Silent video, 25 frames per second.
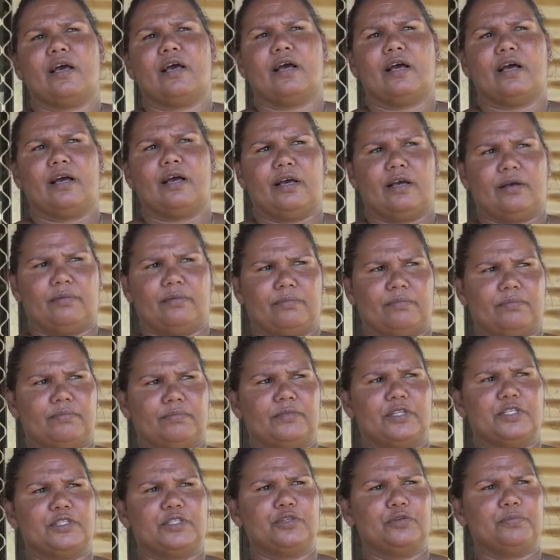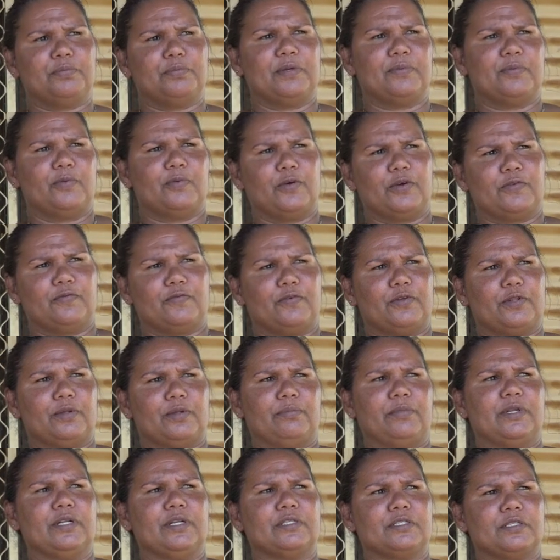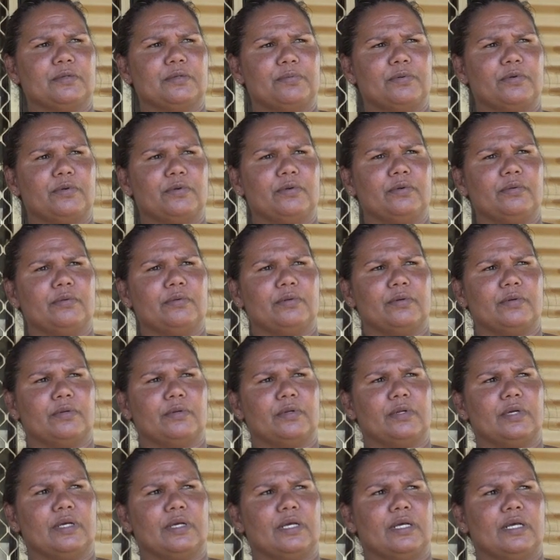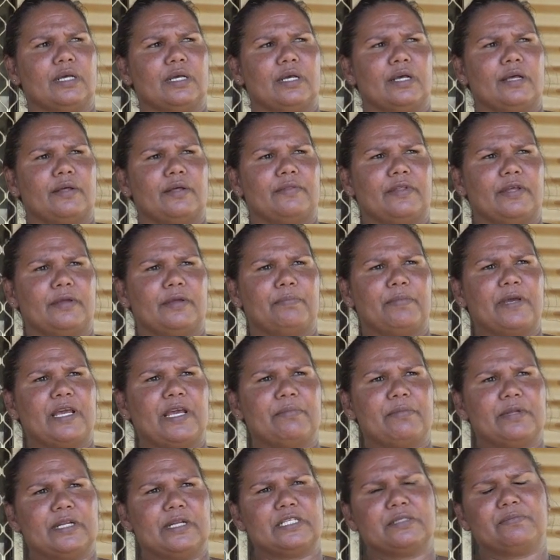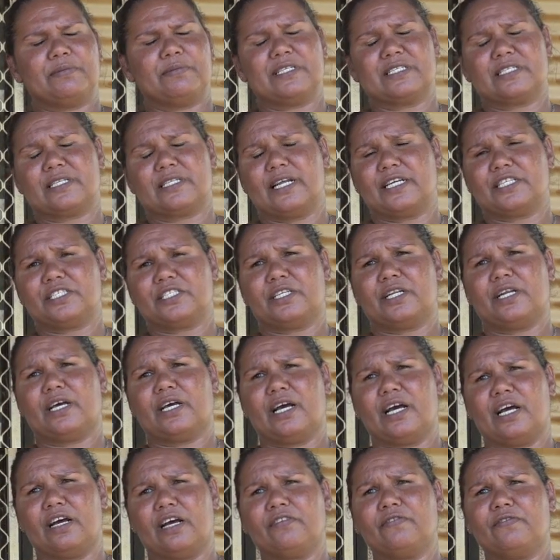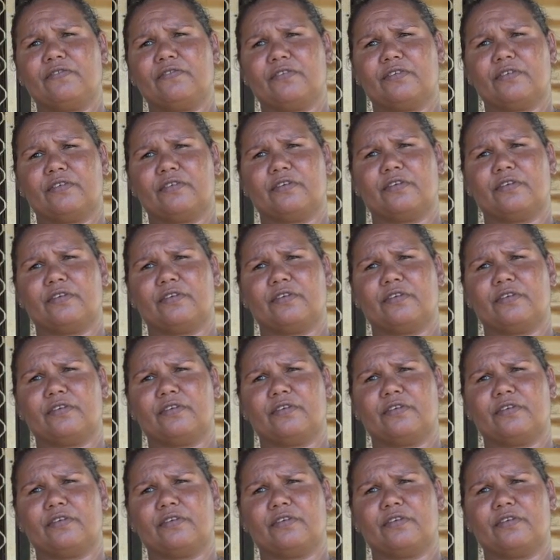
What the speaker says: The two people work for the municipal. Their payment has been slashed in half.